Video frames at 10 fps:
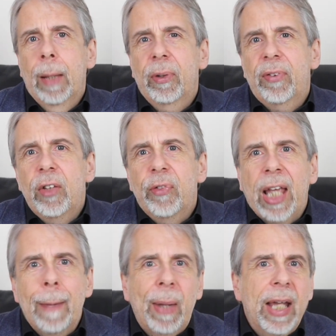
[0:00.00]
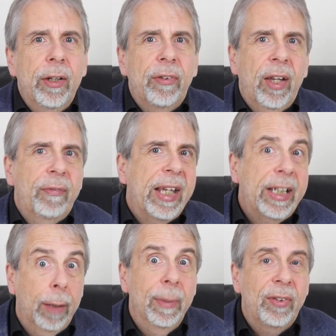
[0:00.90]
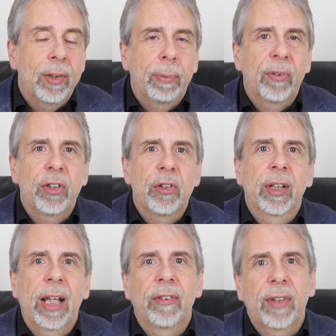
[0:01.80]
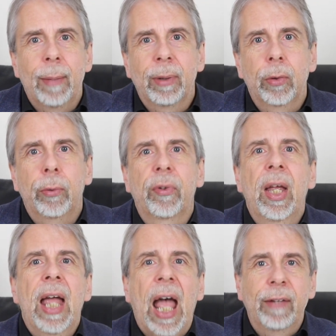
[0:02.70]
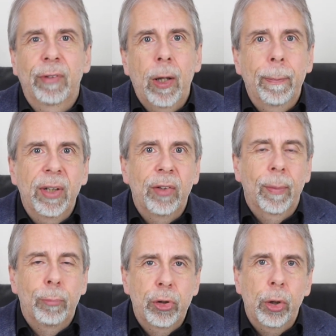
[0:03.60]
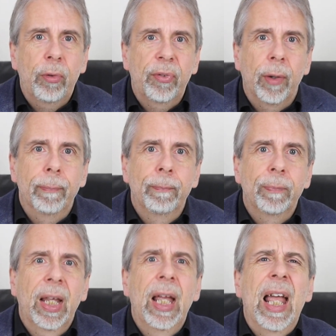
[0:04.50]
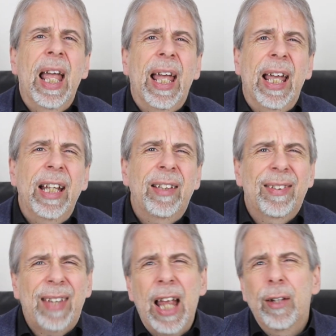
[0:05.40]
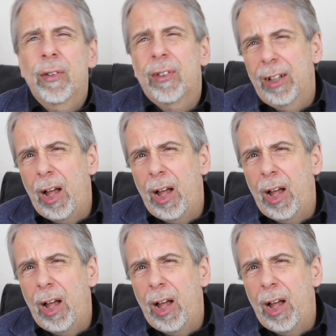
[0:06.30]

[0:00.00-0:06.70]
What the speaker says: But since the campaigners have a committed position against chemicals and the companies that produce them, it sounds